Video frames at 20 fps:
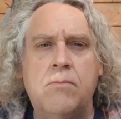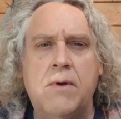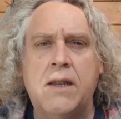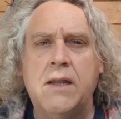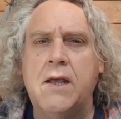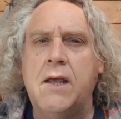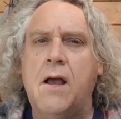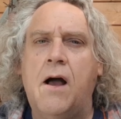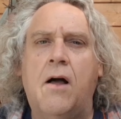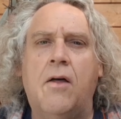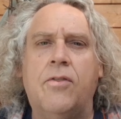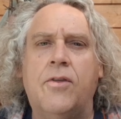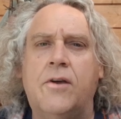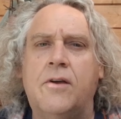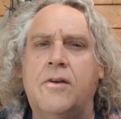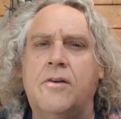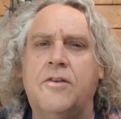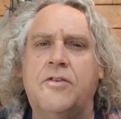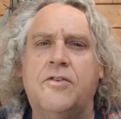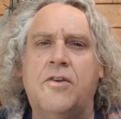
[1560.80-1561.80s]
many
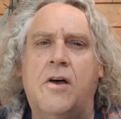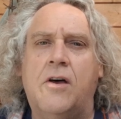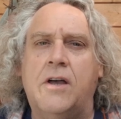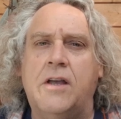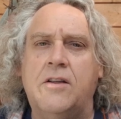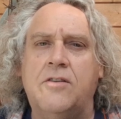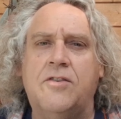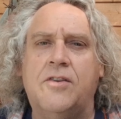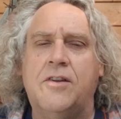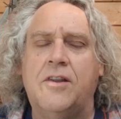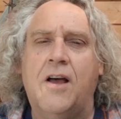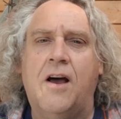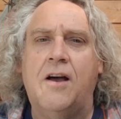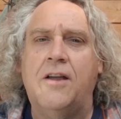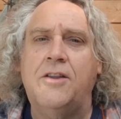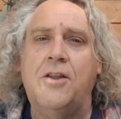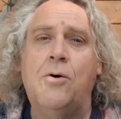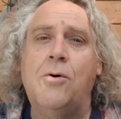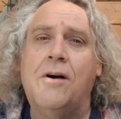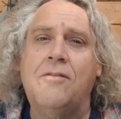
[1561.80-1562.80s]
other sites and I
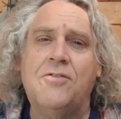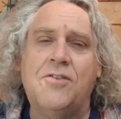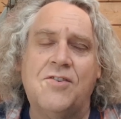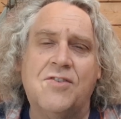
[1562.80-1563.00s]
know I've